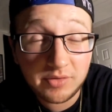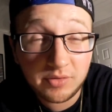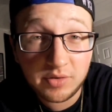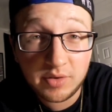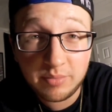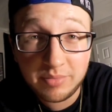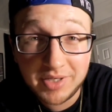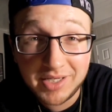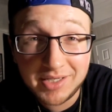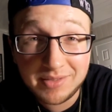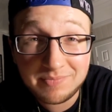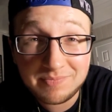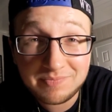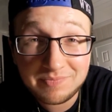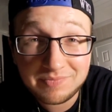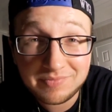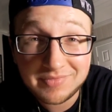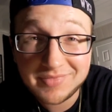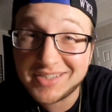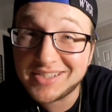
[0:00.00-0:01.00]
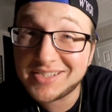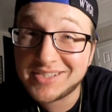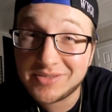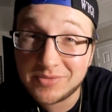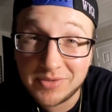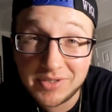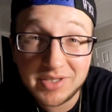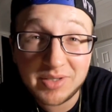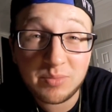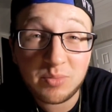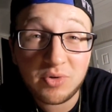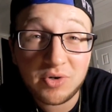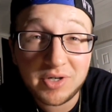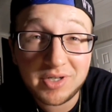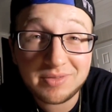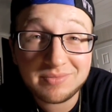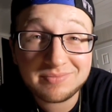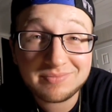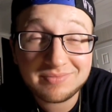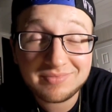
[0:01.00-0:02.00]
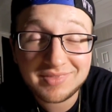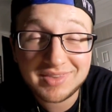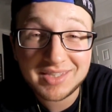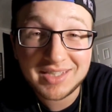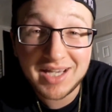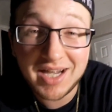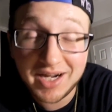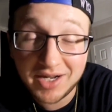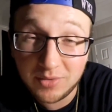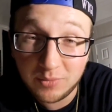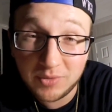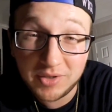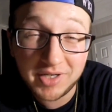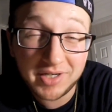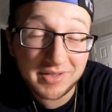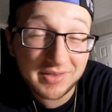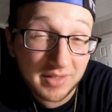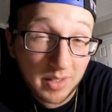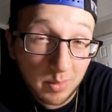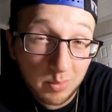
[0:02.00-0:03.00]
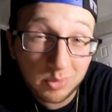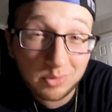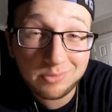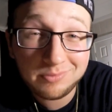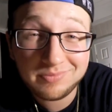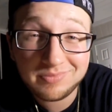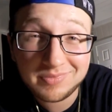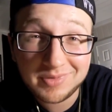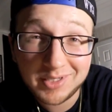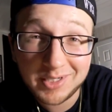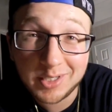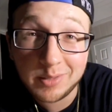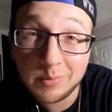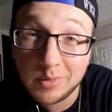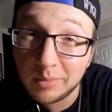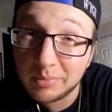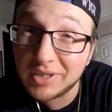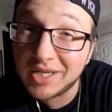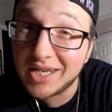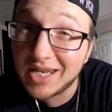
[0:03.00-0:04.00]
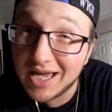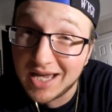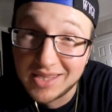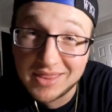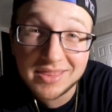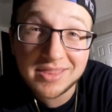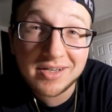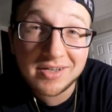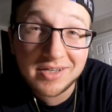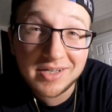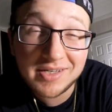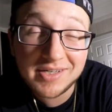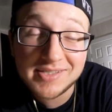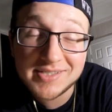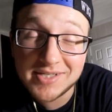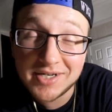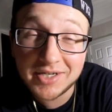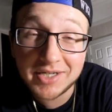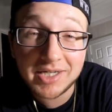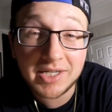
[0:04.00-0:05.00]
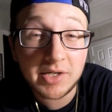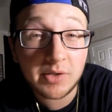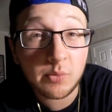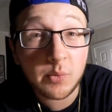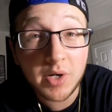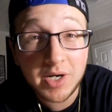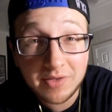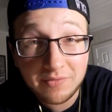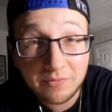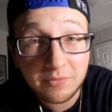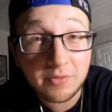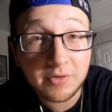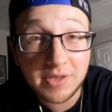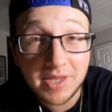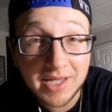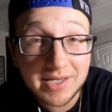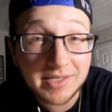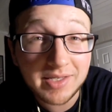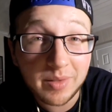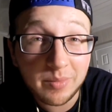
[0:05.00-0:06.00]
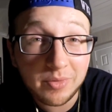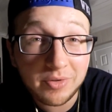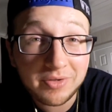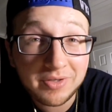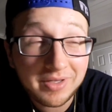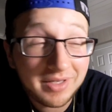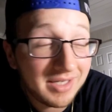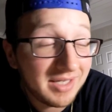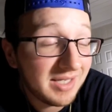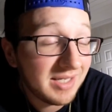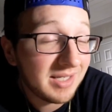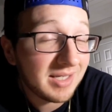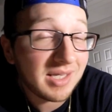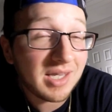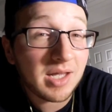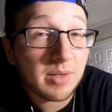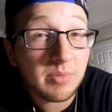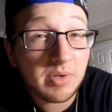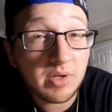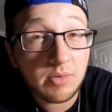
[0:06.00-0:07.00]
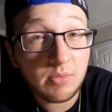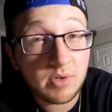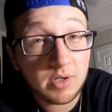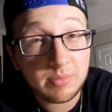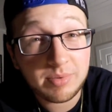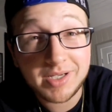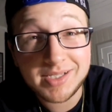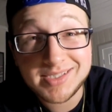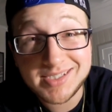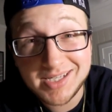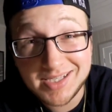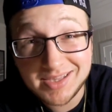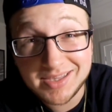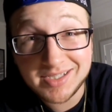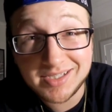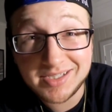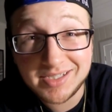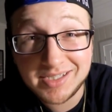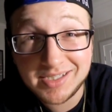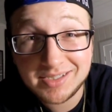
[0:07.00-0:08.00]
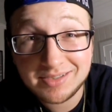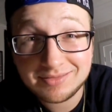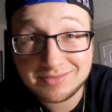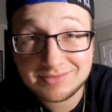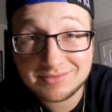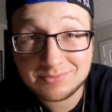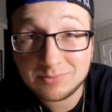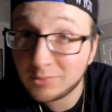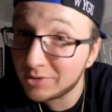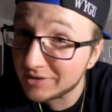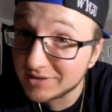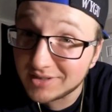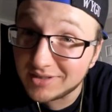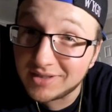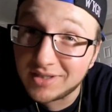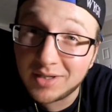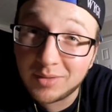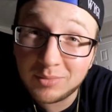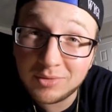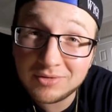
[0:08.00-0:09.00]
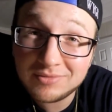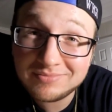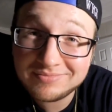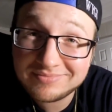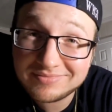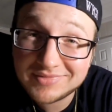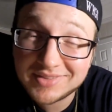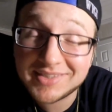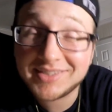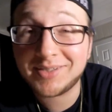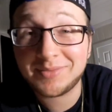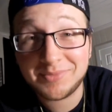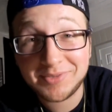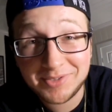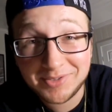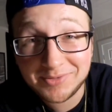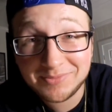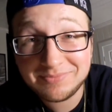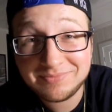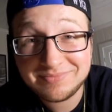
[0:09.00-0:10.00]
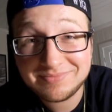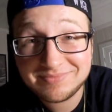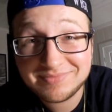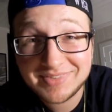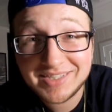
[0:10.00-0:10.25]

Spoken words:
going to bed. It's 3 in the morning. I got to work a double. I got to be up at 9:30 to start getting ready for that double. Got to be at work by 10:30, work double, come home,